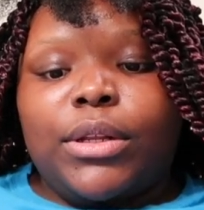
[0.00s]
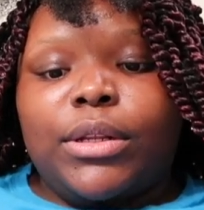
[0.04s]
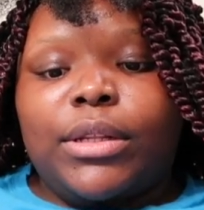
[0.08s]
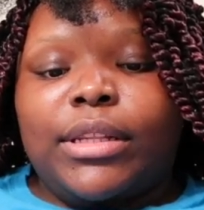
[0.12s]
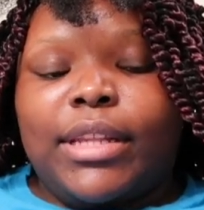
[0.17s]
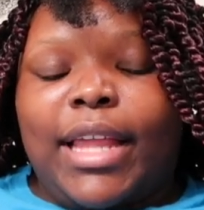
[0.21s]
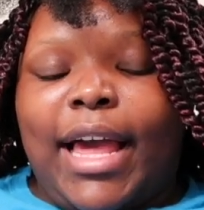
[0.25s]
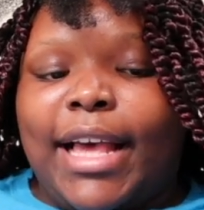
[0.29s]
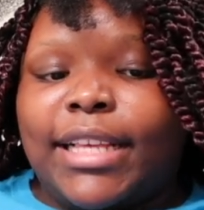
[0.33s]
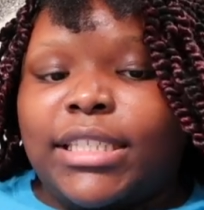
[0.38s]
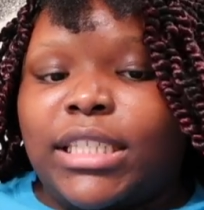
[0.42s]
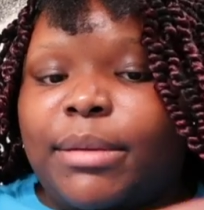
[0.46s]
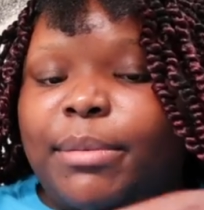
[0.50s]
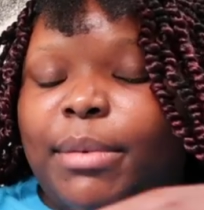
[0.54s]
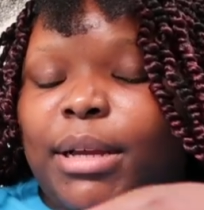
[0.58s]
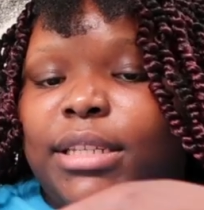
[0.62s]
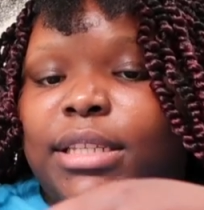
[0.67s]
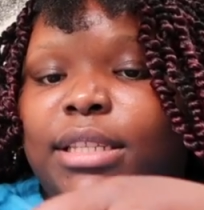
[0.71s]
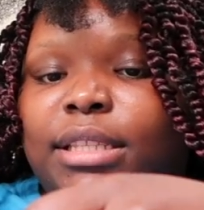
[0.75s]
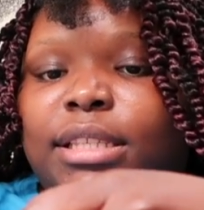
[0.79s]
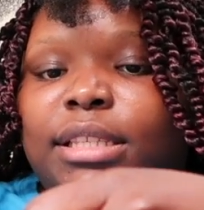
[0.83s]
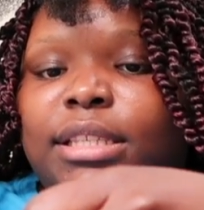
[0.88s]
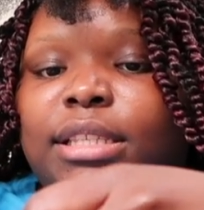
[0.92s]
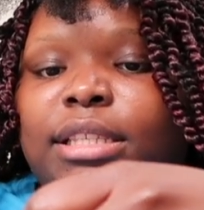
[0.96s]
last time I
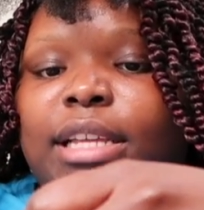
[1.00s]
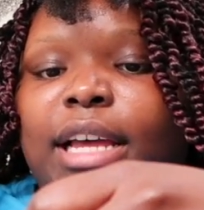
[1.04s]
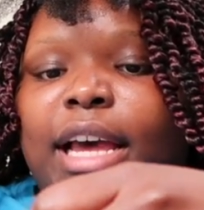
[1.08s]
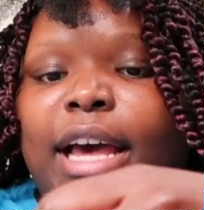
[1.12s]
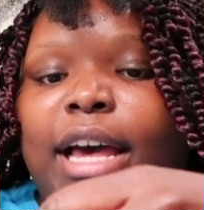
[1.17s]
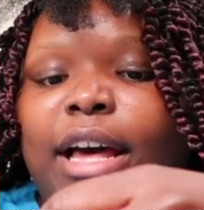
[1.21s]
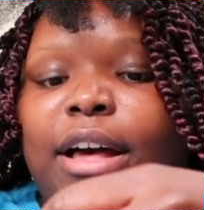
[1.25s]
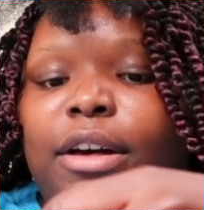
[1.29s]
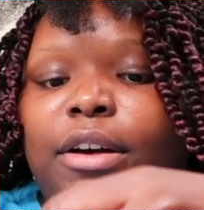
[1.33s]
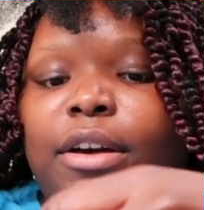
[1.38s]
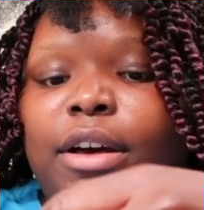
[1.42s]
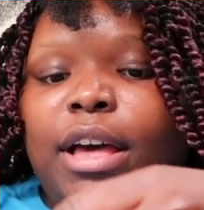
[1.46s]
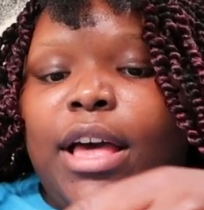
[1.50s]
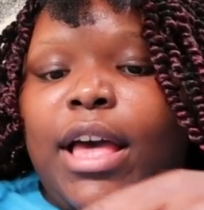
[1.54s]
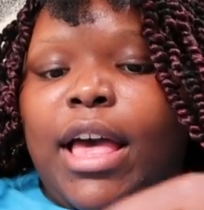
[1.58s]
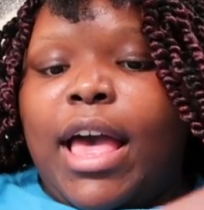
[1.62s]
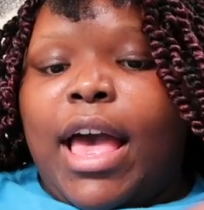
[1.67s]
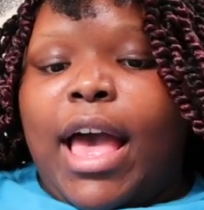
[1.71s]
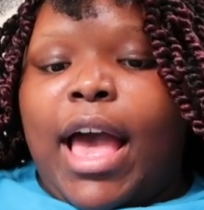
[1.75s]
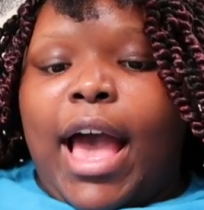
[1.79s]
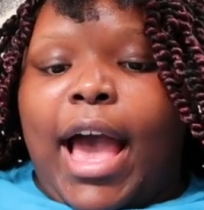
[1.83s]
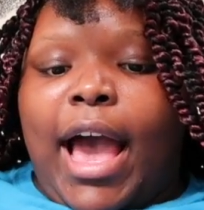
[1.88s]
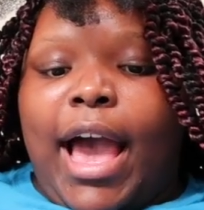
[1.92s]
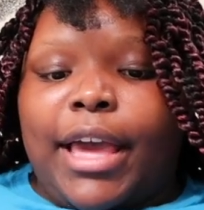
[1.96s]
did this style,
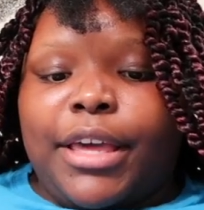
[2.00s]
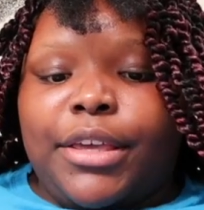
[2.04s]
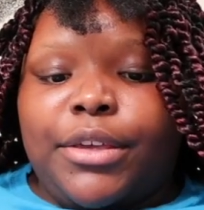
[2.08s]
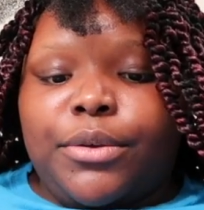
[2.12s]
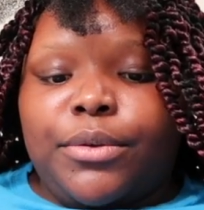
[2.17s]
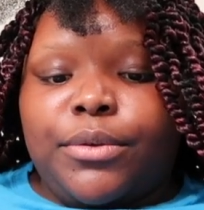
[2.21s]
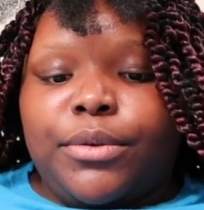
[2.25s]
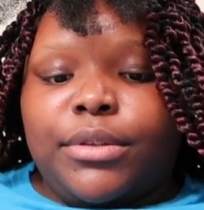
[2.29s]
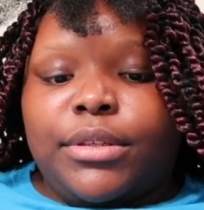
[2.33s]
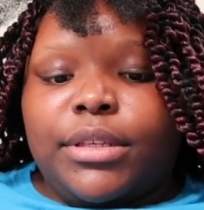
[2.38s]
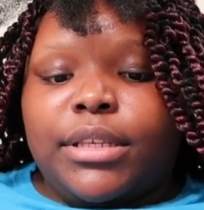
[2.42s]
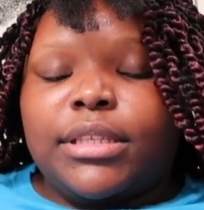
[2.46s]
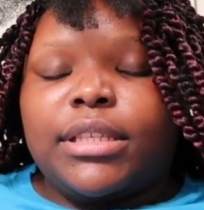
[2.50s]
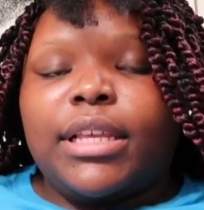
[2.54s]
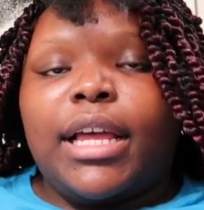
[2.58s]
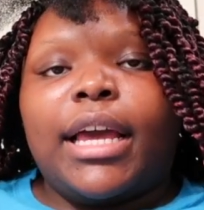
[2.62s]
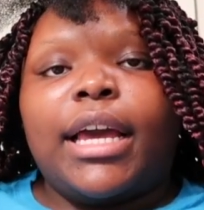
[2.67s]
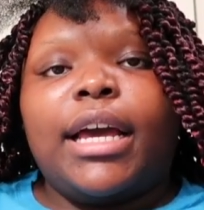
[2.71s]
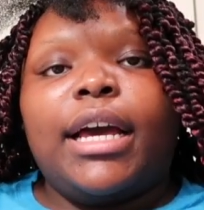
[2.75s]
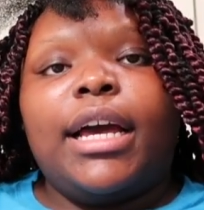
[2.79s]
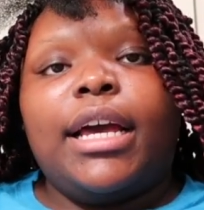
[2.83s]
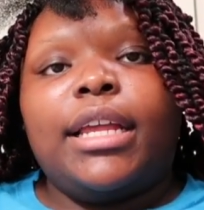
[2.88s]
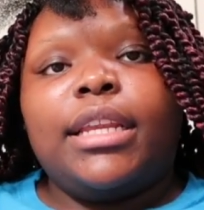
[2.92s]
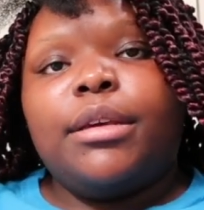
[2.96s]
I used this
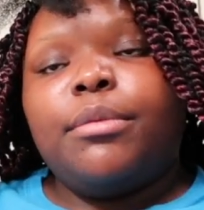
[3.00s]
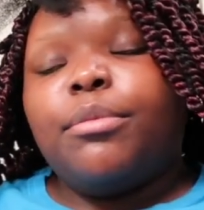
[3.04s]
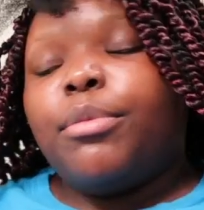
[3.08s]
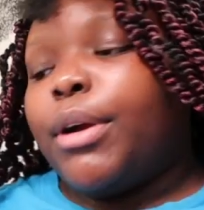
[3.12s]
like honey